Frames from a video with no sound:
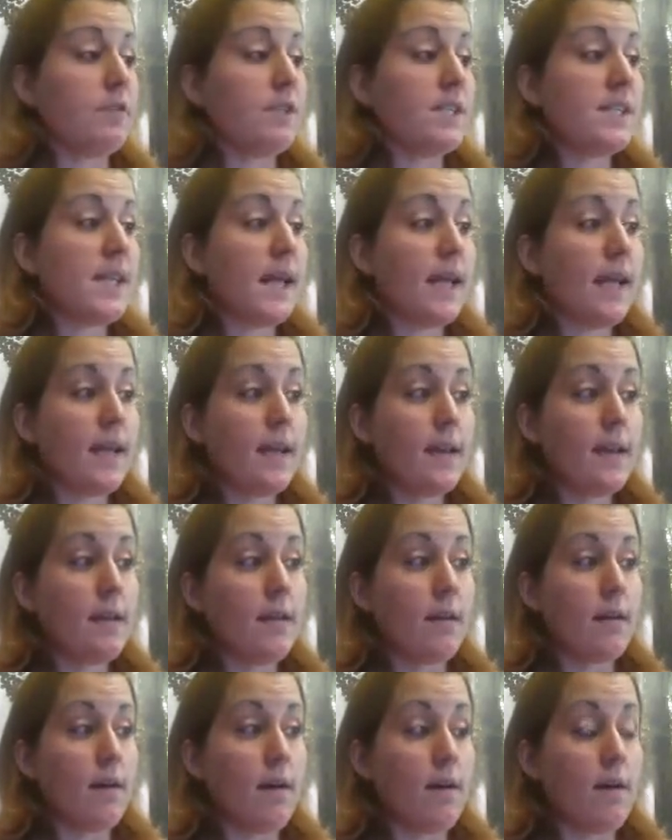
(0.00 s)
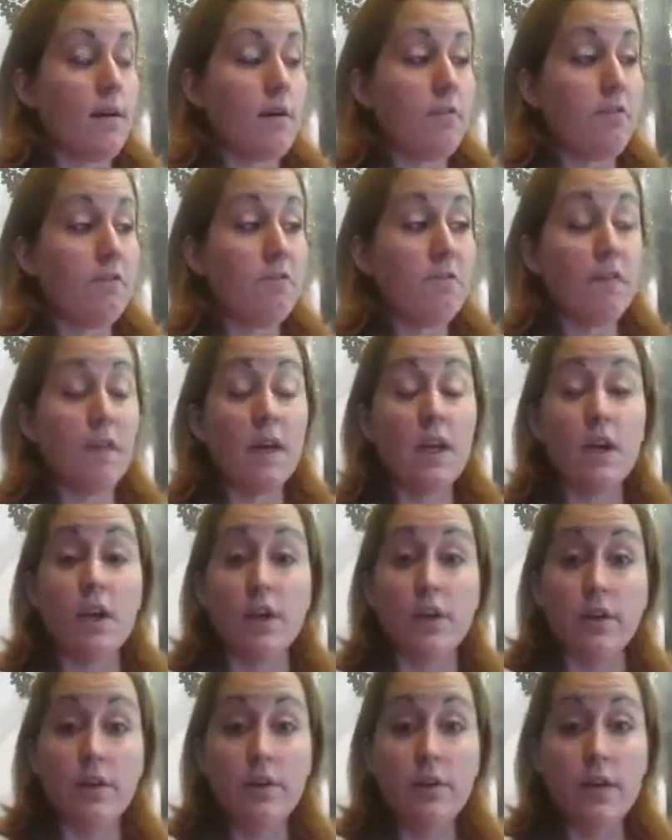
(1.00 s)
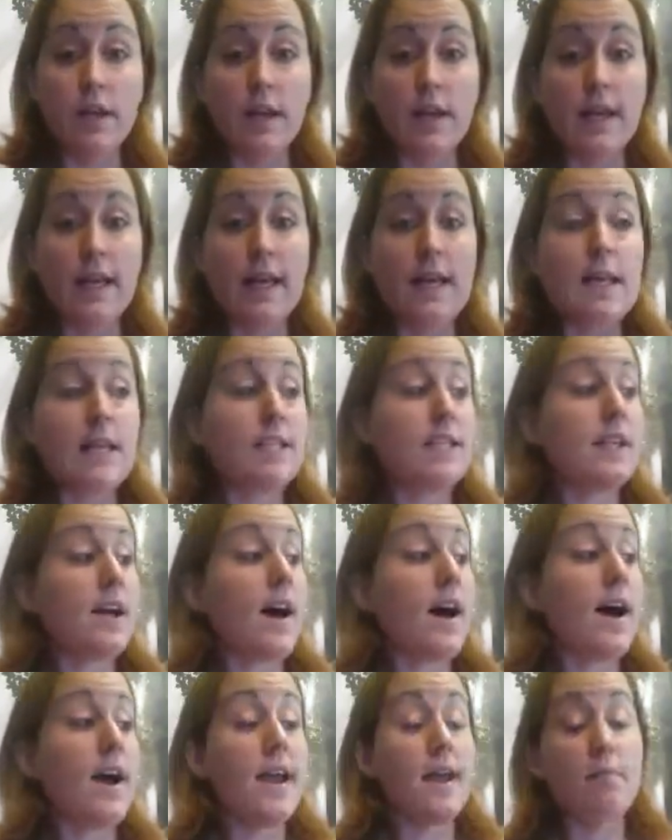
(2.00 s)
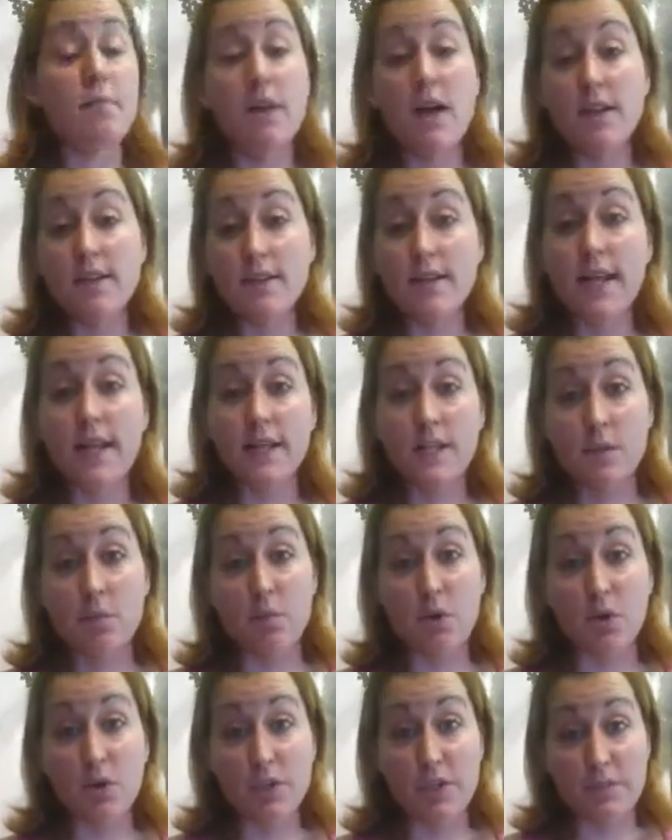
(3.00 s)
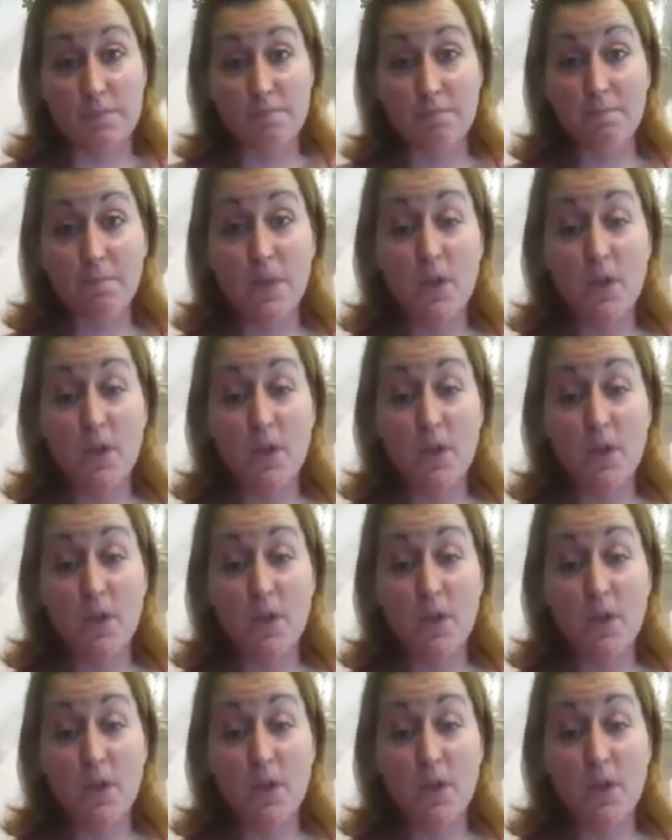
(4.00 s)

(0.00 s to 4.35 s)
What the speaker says: The second fear is I am not an expert.